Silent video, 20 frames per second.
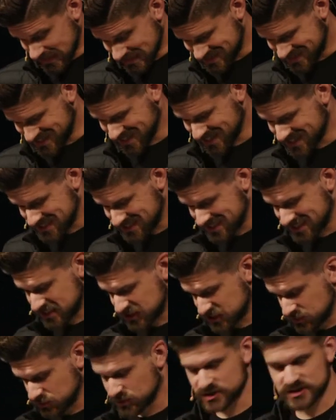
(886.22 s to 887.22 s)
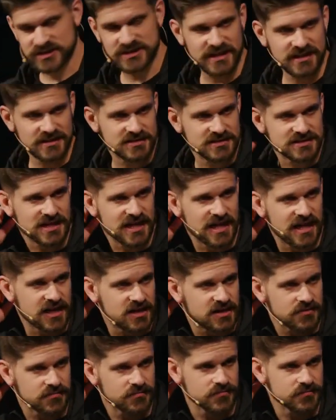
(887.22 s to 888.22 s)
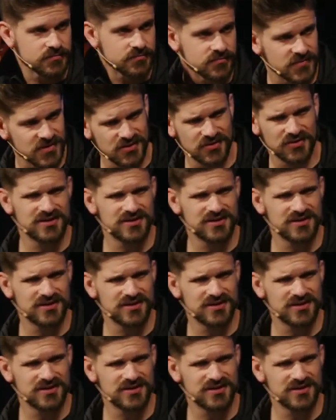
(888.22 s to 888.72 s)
second section where Satan's like, Lord,